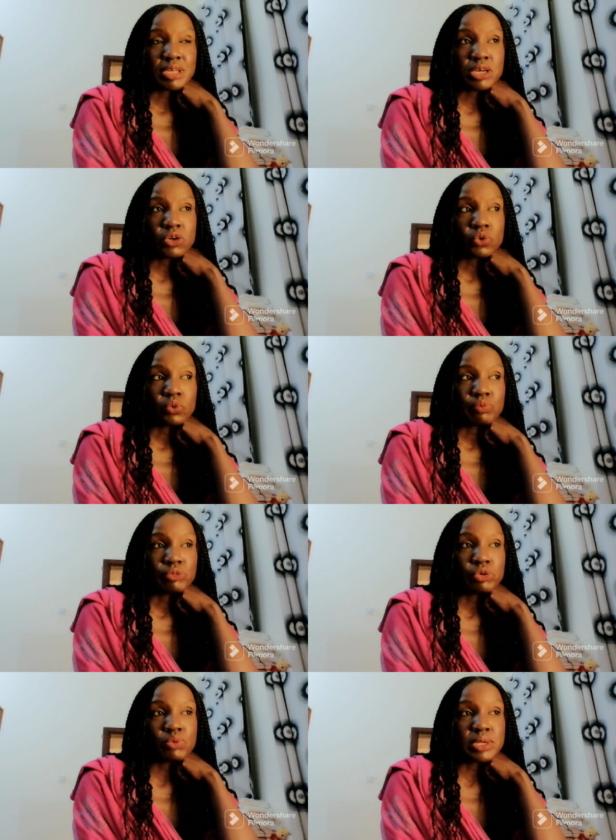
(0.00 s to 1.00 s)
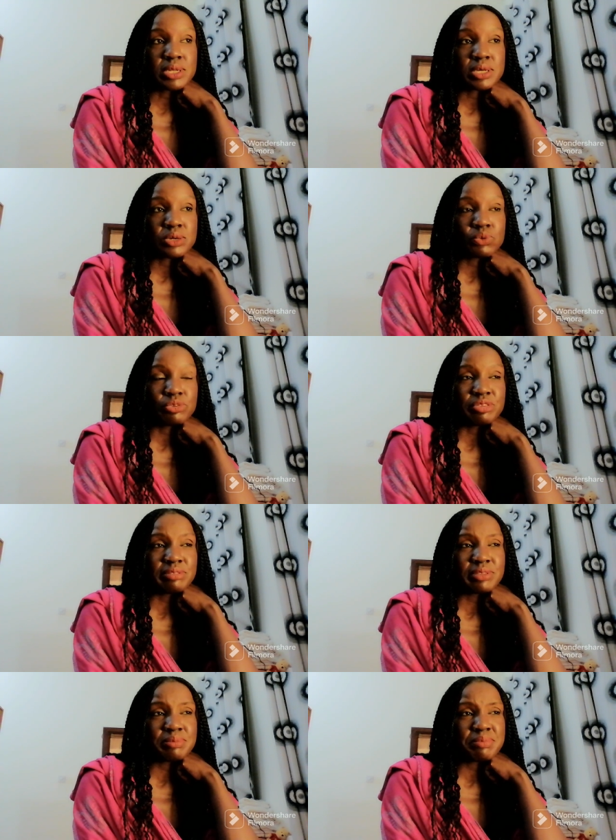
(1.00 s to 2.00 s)
Now, you wonder, was
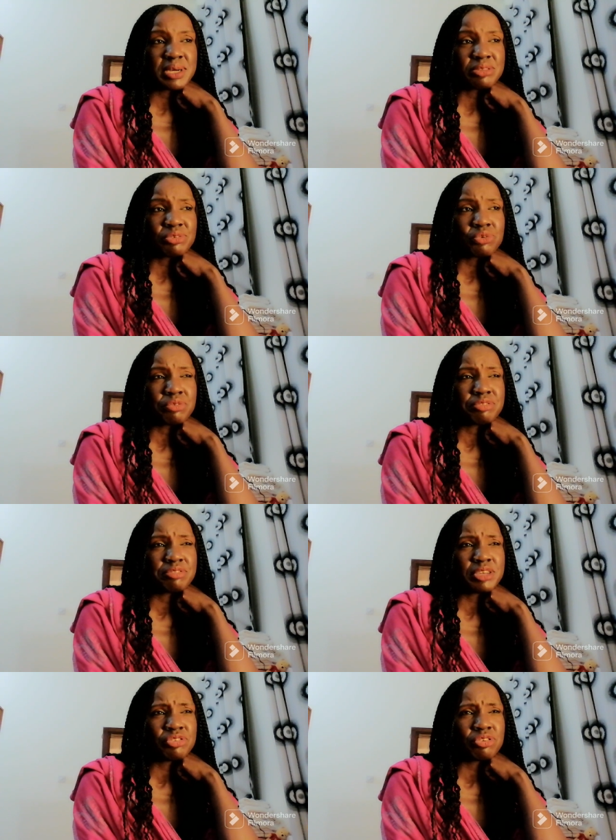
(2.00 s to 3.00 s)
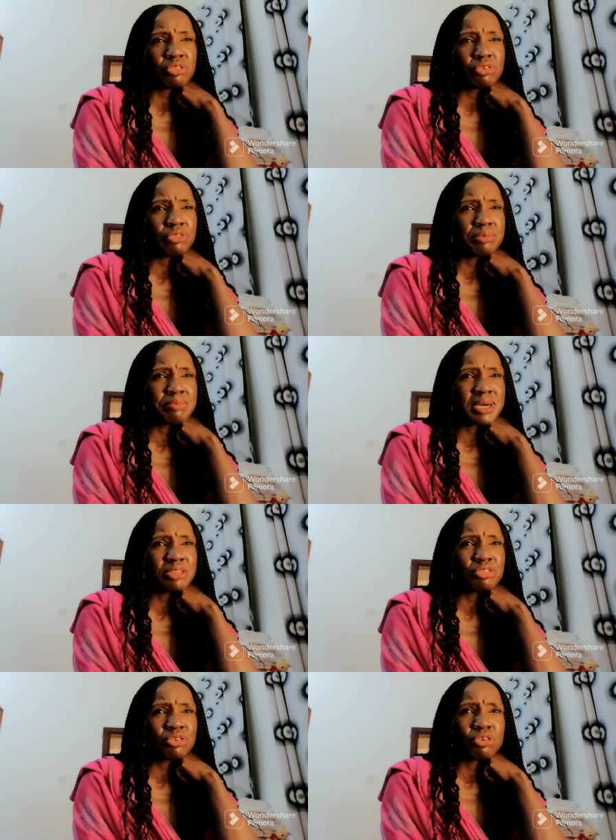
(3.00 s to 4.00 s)
it the mask of a facial or the
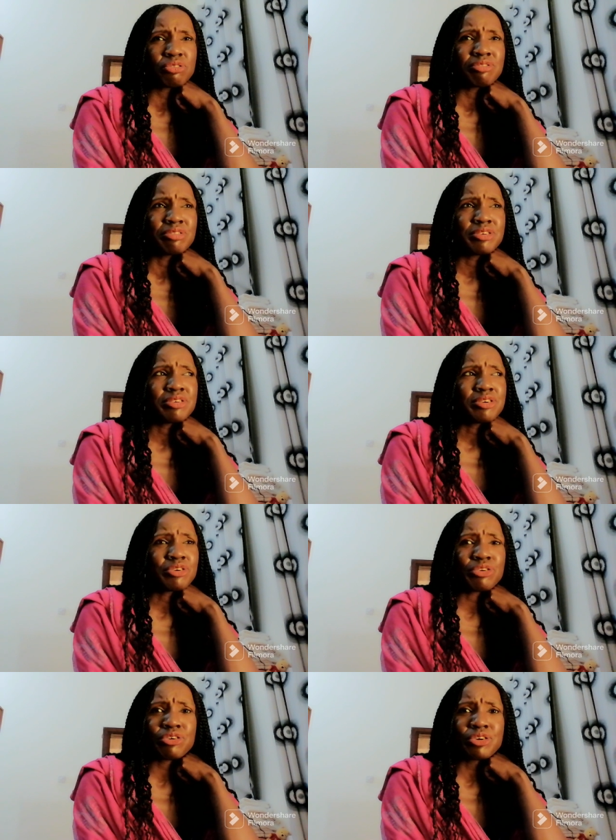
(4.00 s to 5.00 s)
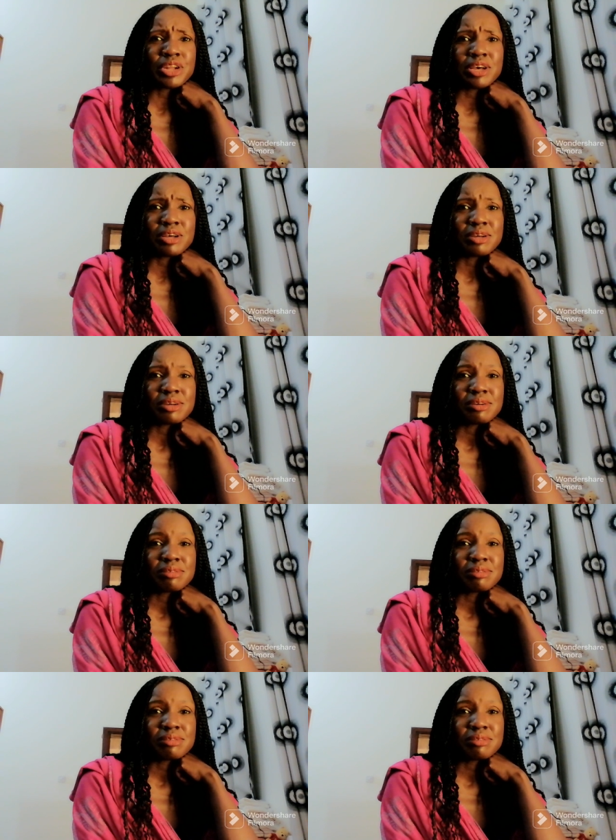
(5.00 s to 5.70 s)
mask of Corona?